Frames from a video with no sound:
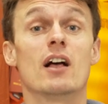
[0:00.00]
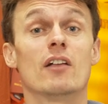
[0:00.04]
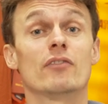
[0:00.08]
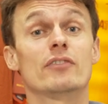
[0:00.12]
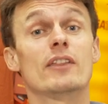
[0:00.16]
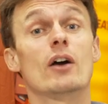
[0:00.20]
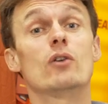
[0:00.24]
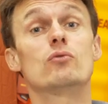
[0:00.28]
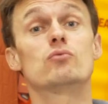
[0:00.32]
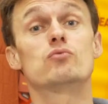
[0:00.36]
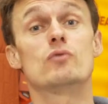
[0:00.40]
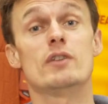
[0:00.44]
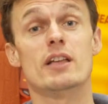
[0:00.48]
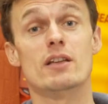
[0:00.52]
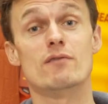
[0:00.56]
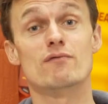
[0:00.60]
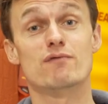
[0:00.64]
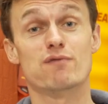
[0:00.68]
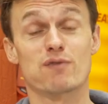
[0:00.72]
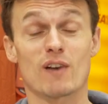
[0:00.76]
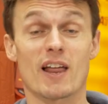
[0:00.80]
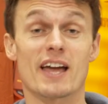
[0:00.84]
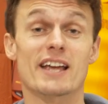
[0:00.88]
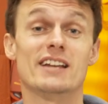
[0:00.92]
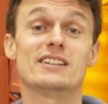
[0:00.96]
they'll
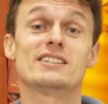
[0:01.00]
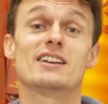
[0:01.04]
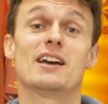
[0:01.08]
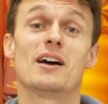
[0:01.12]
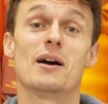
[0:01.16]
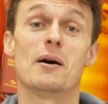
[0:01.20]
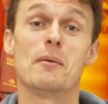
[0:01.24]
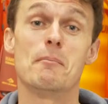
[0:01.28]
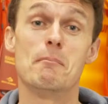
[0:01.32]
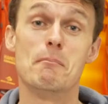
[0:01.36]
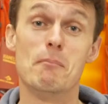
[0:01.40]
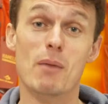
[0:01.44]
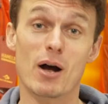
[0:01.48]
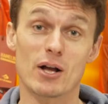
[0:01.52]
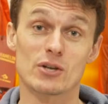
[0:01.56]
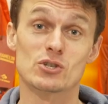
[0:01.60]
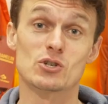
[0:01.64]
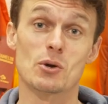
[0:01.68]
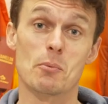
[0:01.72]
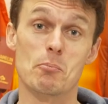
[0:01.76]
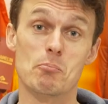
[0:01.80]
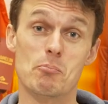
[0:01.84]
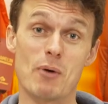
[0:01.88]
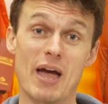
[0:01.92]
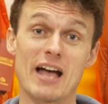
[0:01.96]
reinflate much
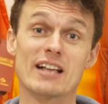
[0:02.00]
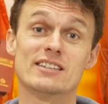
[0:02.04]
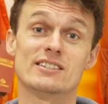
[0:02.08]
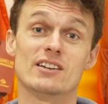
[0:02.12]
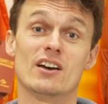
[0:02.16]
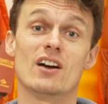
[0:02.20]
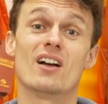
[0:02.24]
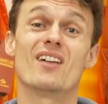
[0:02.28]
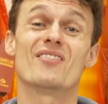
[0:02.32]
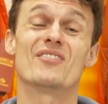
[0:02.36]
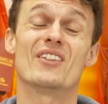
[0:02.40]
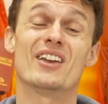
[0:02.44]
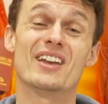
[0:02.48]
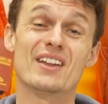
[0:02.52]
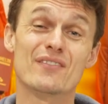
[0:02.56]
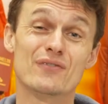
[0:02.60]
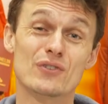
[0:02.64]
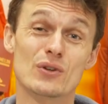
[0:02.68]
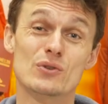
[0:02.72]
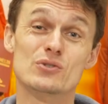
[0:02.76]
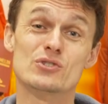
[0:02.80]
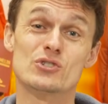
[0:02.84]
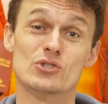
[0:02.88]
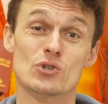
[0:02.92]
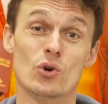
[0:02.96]
better than if
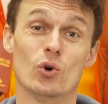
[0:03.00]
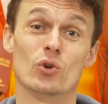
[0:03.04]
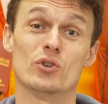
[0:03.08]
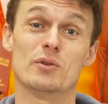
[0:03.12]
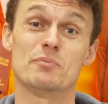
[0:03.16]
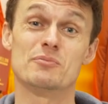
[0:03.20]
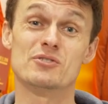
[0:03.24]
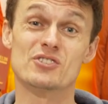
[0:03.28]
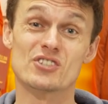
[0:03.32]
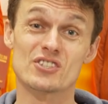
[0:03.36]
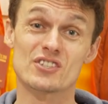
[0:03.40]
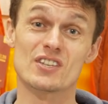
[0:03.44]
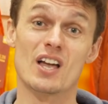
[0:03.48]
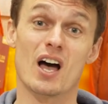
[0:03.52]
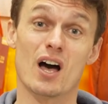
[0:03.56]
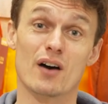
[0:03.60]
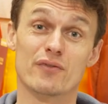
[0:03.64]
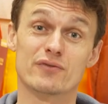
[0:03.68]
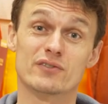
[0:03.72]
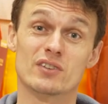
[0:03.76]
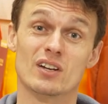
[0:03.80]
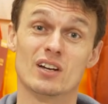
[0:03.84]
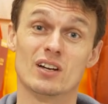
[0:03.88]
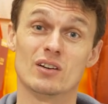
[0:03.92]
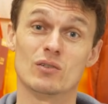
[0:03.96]
you'd store them
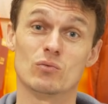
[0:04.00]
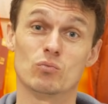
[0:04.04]
stuffed